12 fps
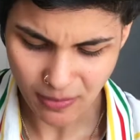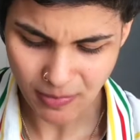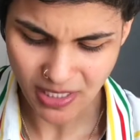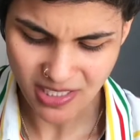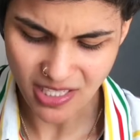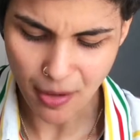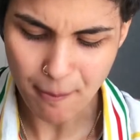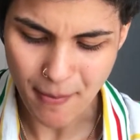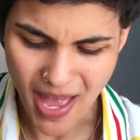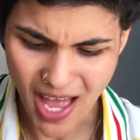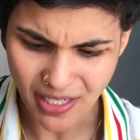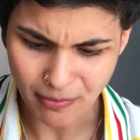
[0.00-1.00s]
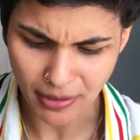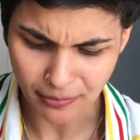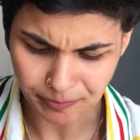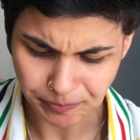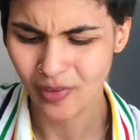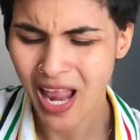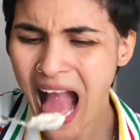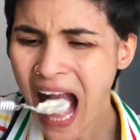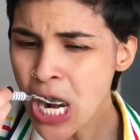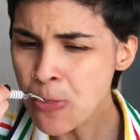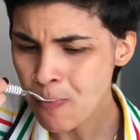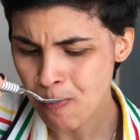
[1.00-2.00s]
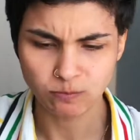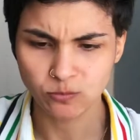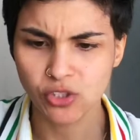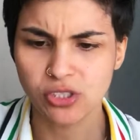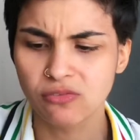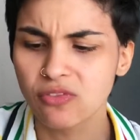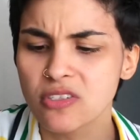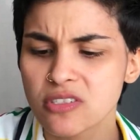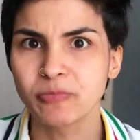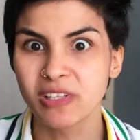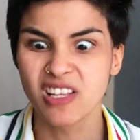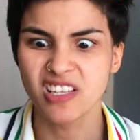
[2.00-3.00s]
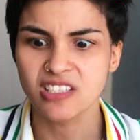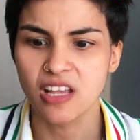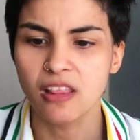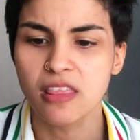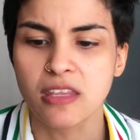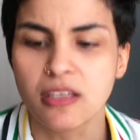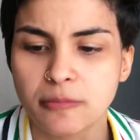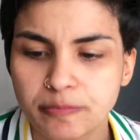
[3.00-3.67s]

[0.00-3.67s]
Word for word: I mean, it's not bad, but it just feels less healthy.